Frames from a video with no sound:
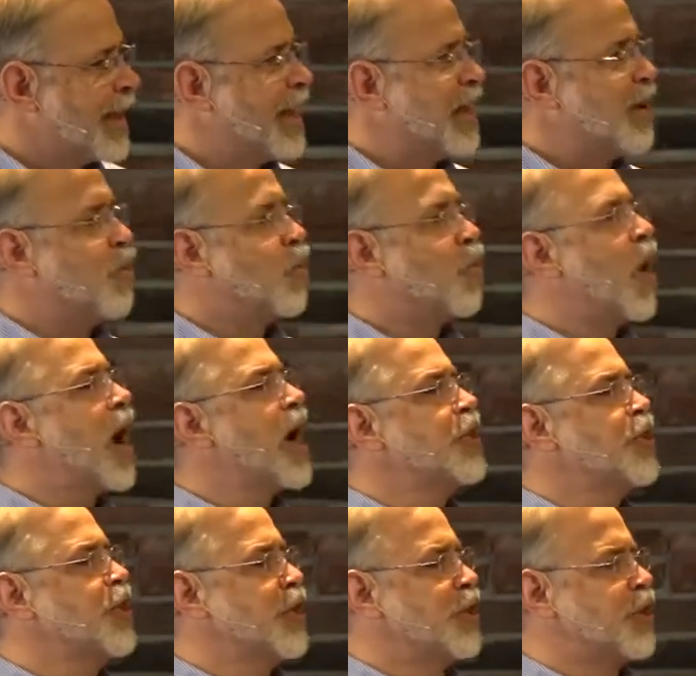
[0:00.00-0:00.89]
he
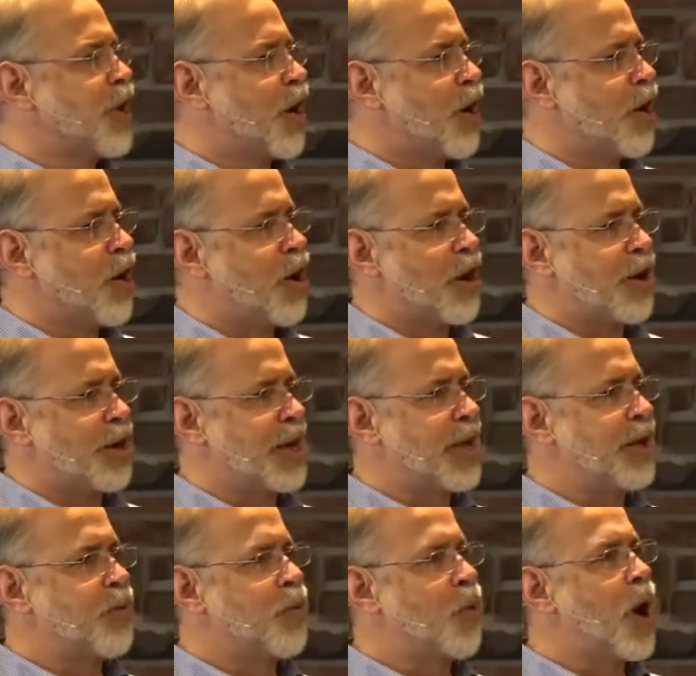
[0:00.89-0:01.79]
washes our heart.
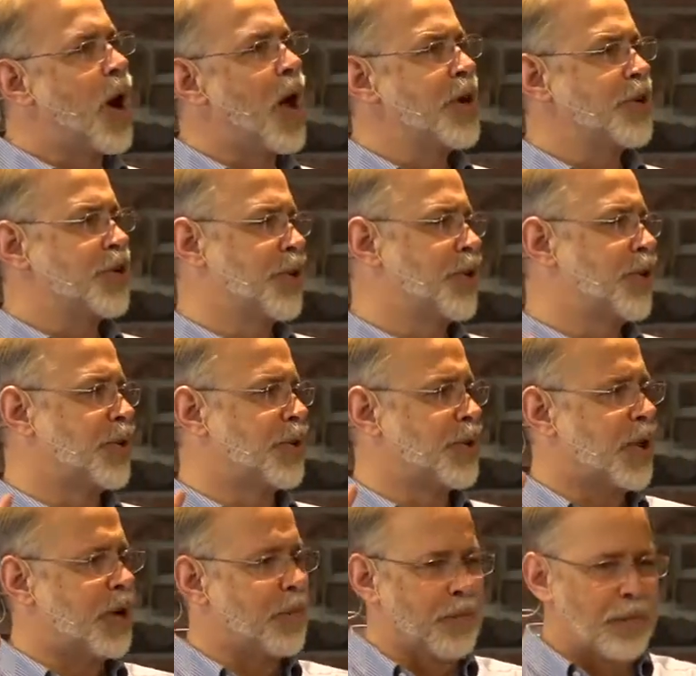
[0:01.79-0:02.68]
He
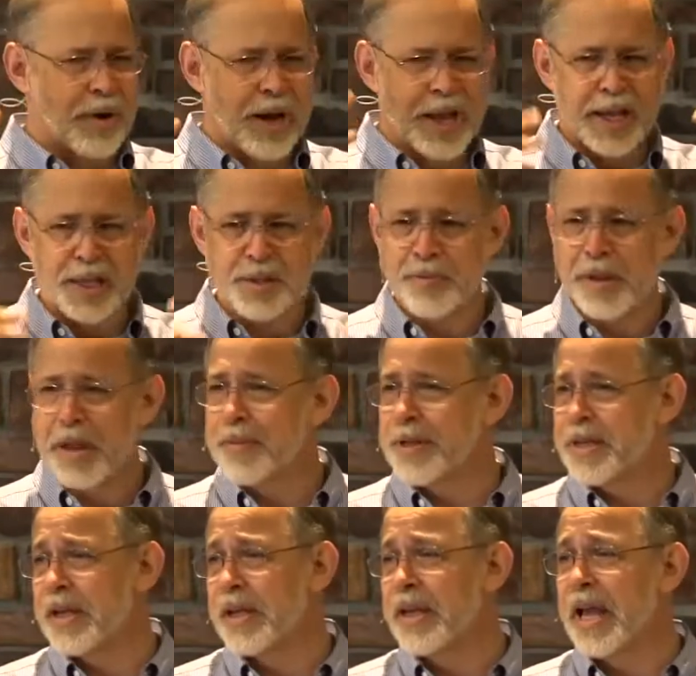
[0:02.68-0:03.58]
washes our brains. But let
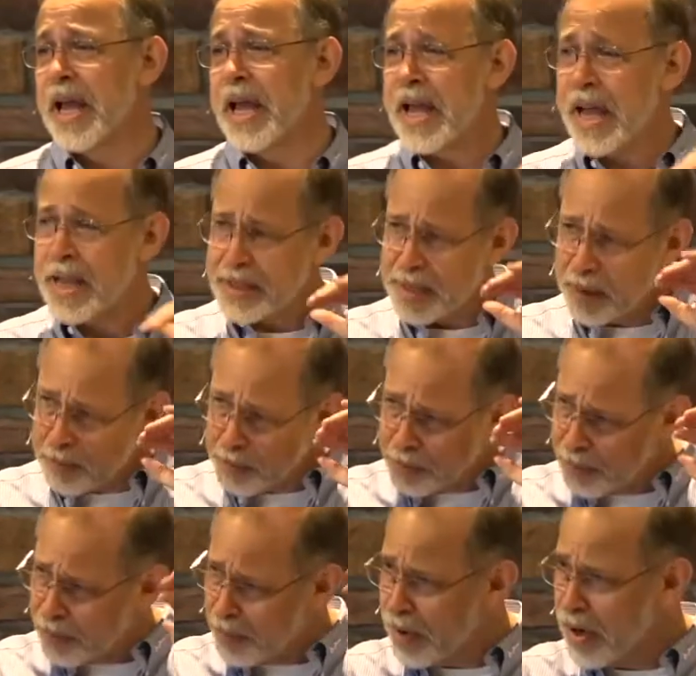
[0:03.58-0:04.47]
me tell you, I got some
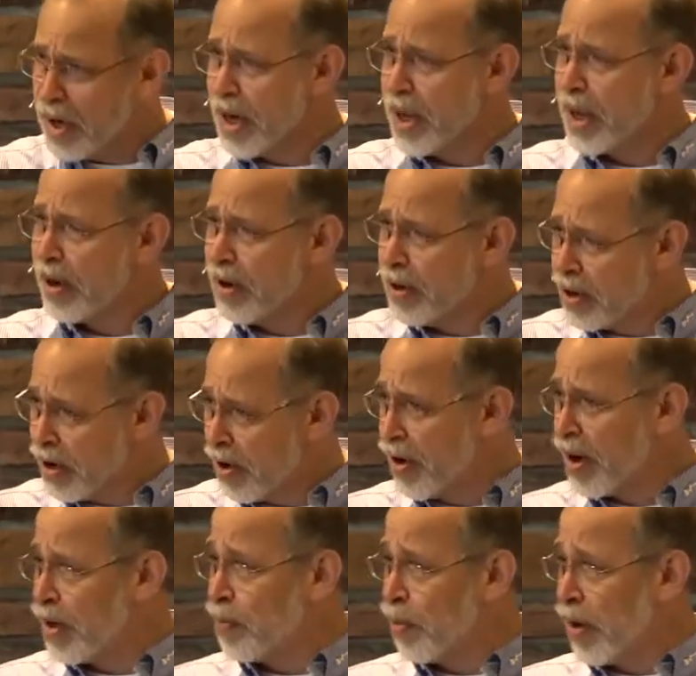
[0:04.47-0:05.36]
pretty
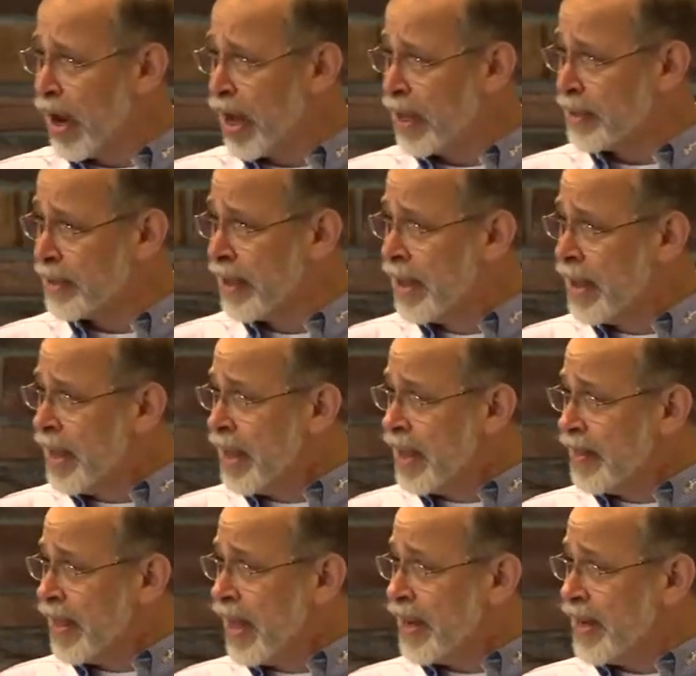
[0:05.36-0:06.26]
dirty brains
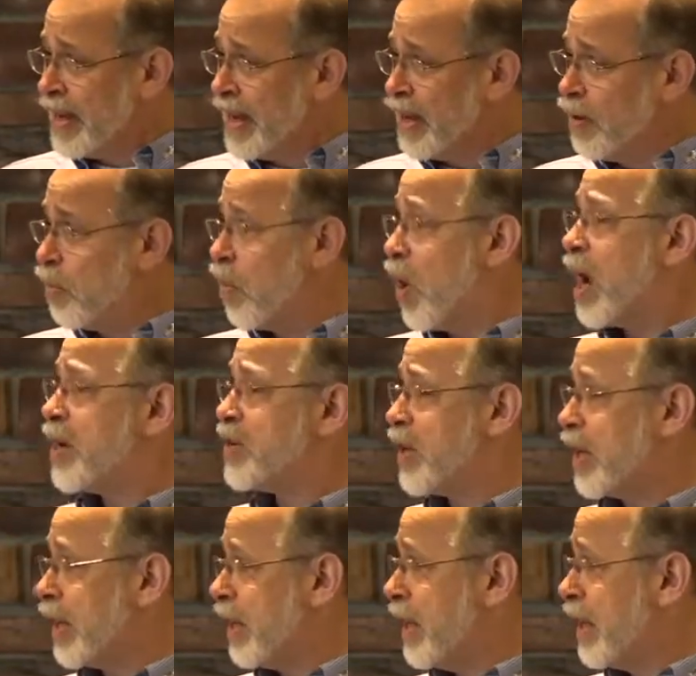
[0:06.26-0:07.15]
that need
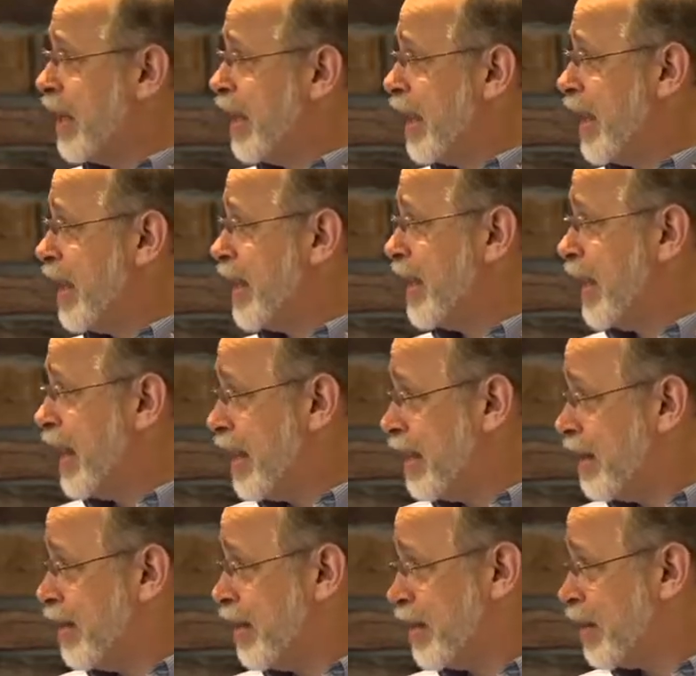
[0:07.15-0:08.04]
washing. And,
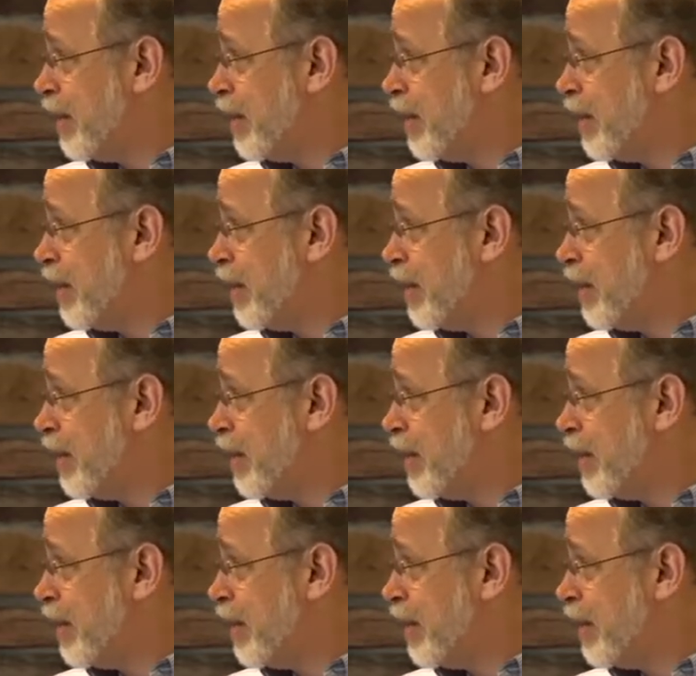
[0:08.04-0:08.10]
and you